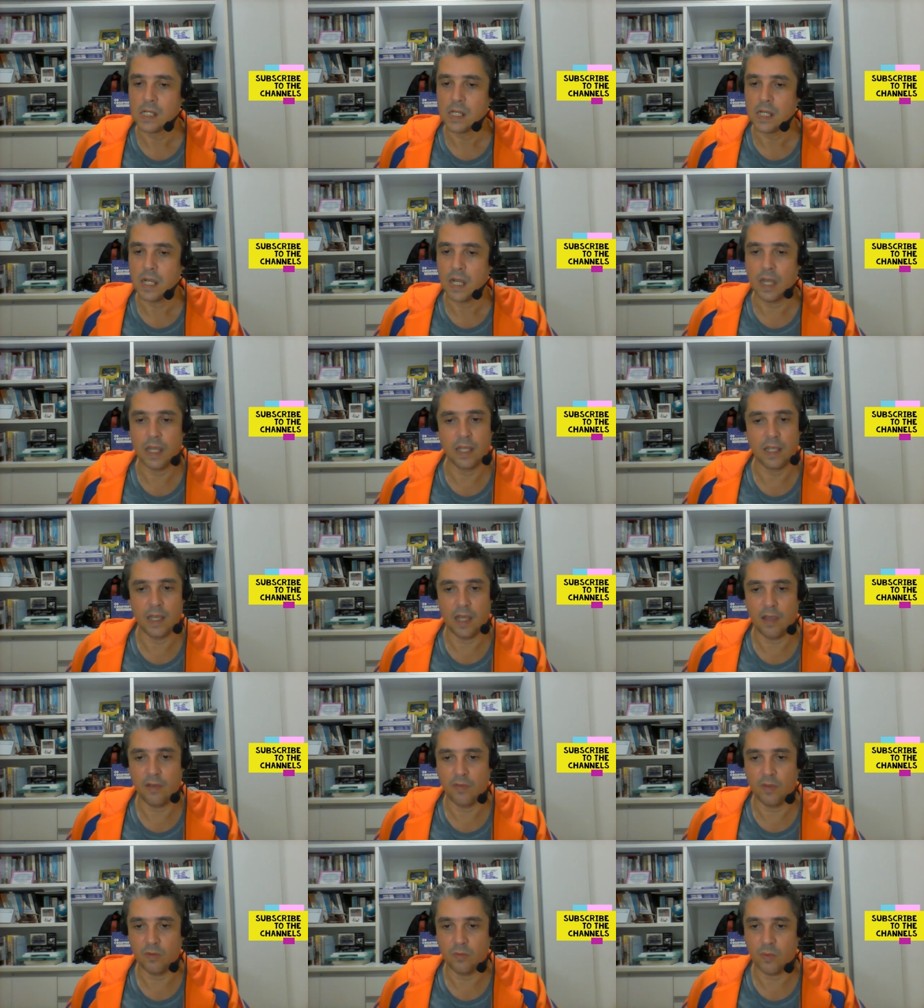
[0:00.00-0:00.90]
i
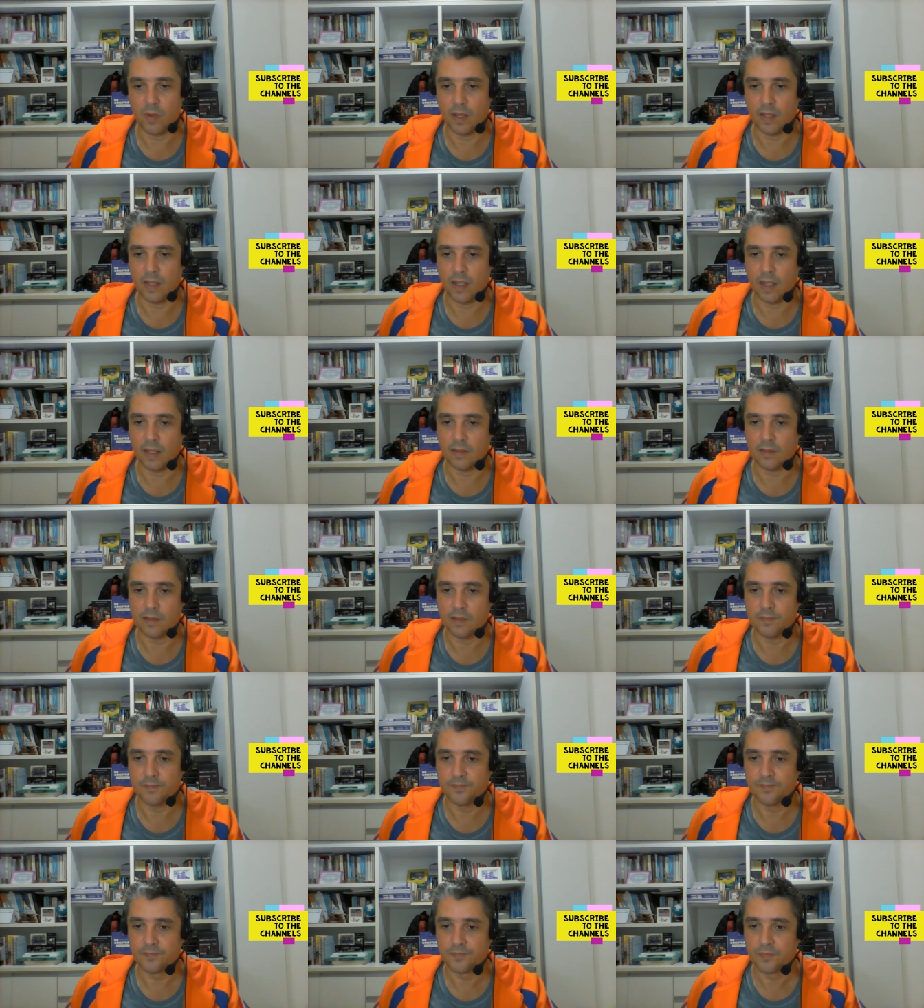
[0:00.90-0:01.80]
haven't read that
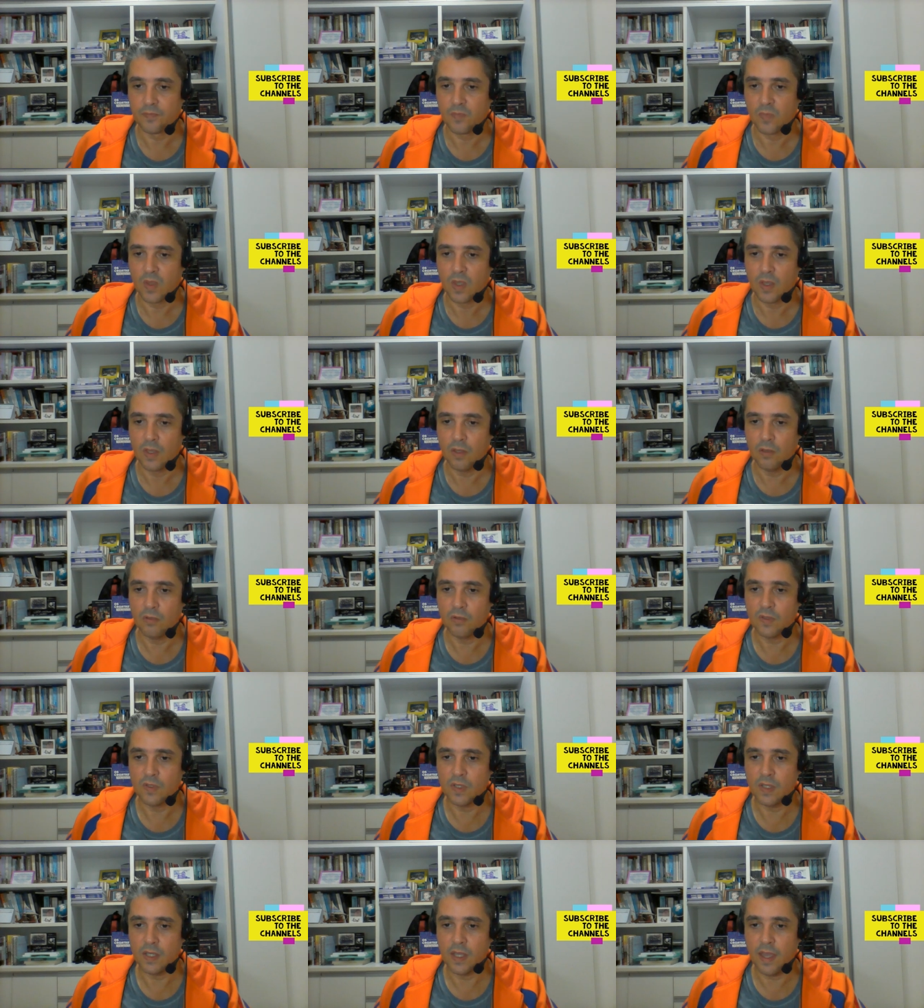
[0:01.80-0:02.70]

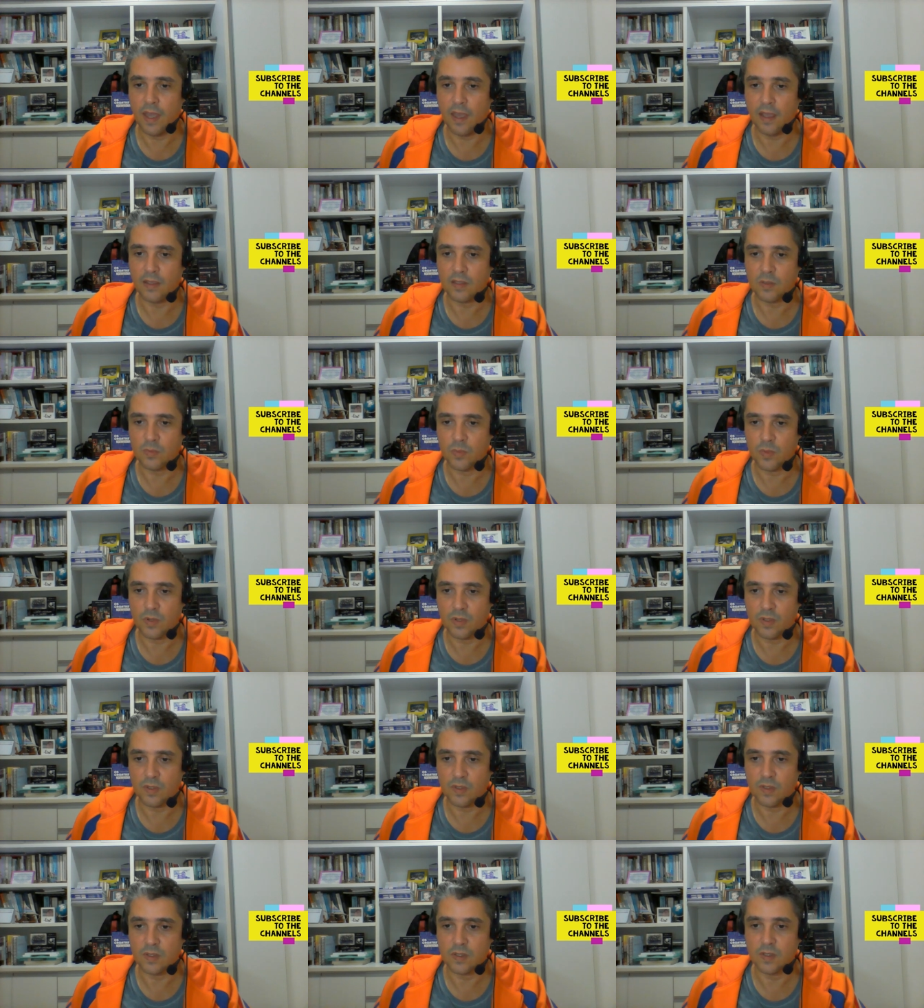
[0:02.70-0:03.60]
using
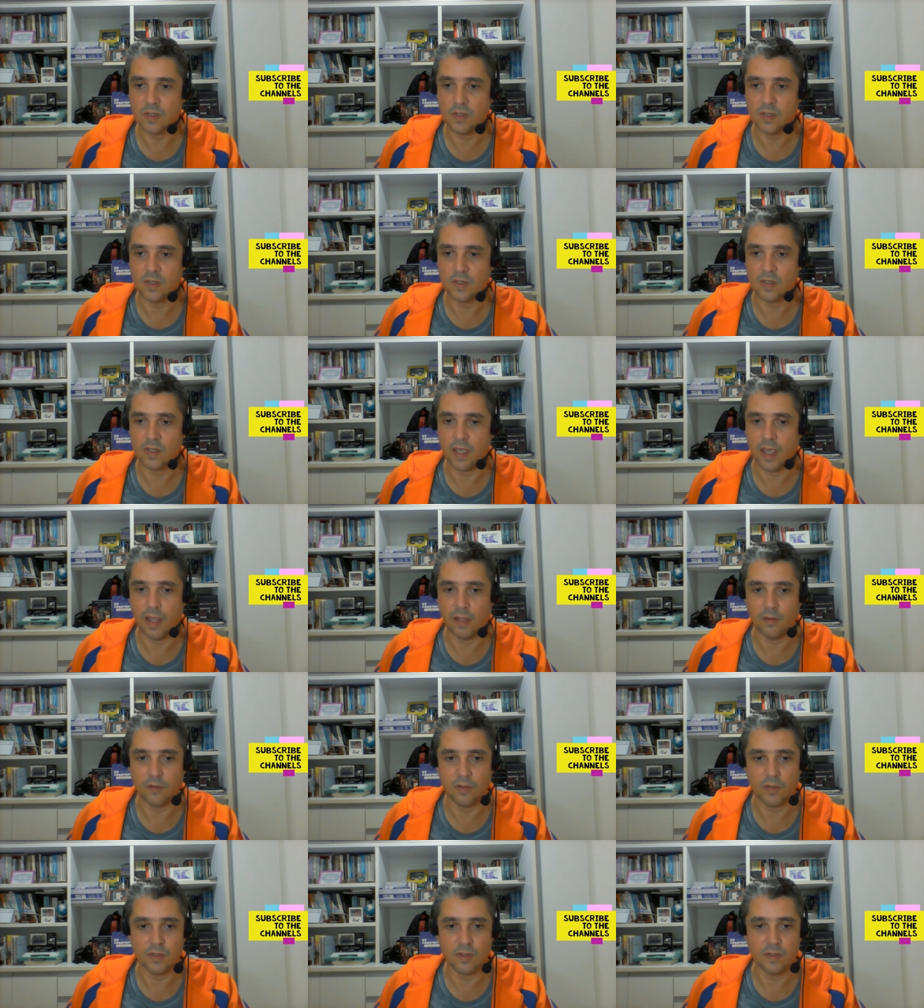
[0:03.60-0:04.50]
experts
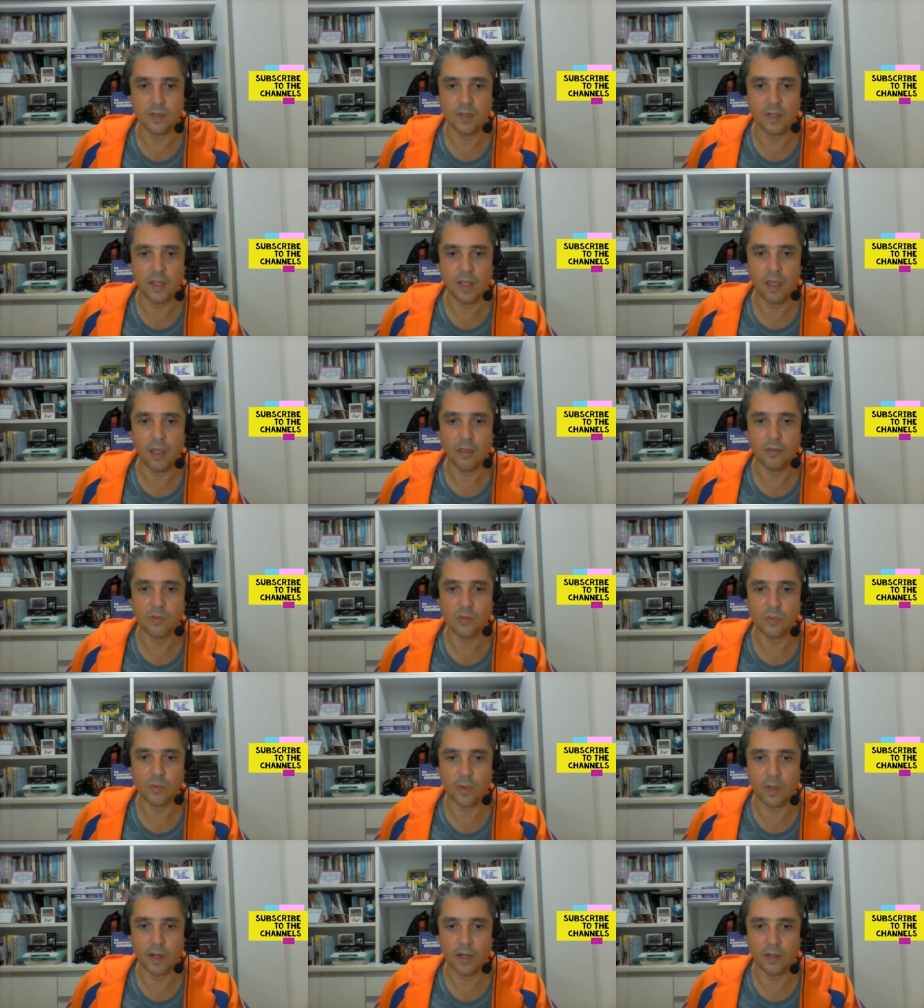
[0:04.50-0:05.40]
scattered
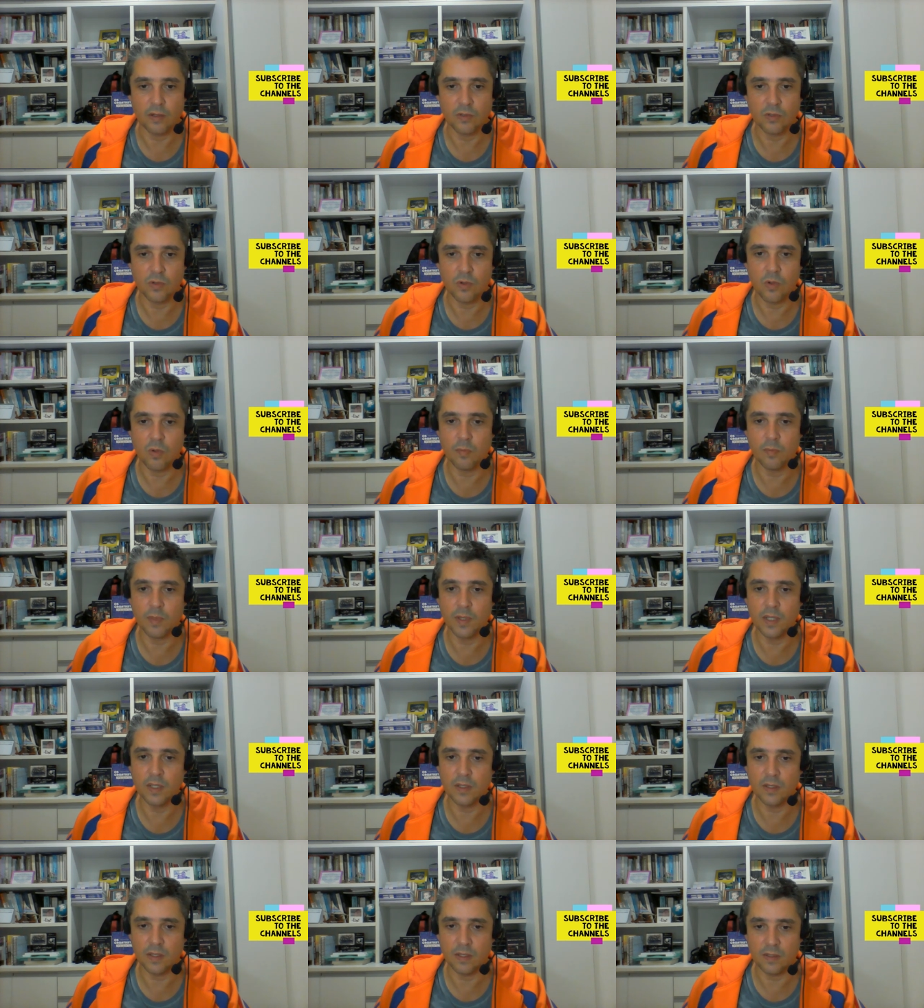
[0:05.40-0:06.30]
elsewhere to
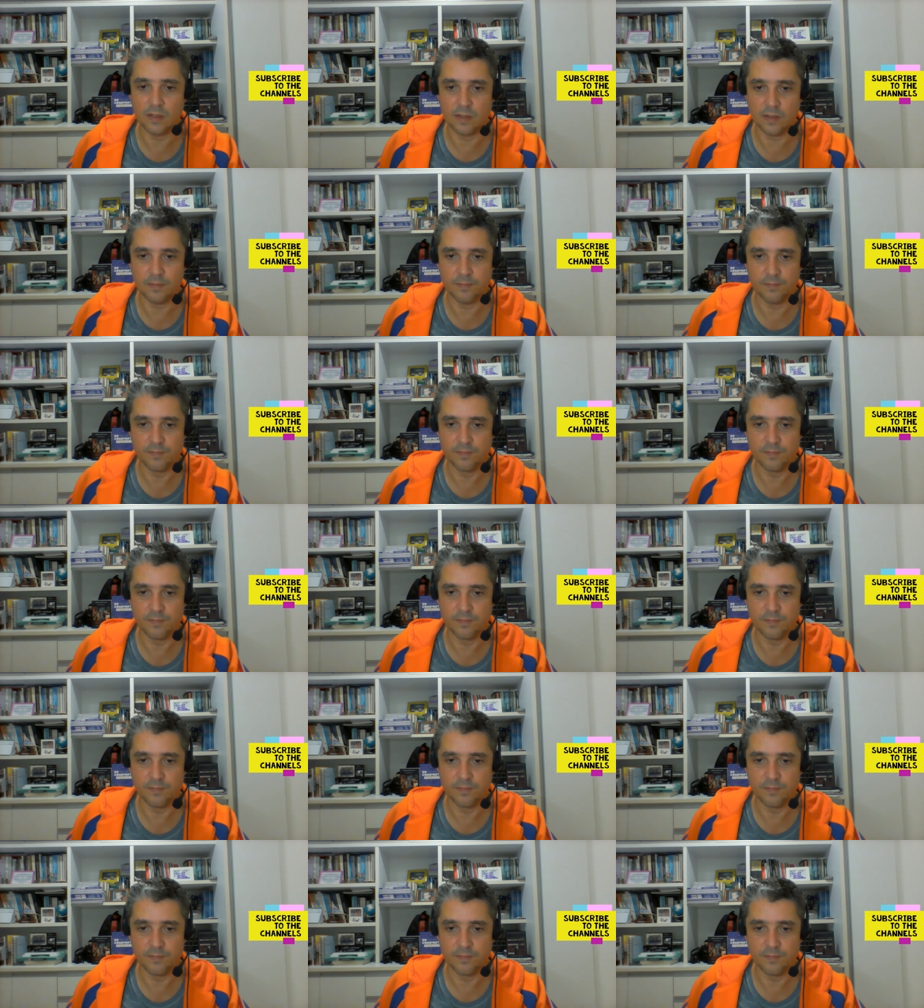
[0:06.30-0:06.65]
complete it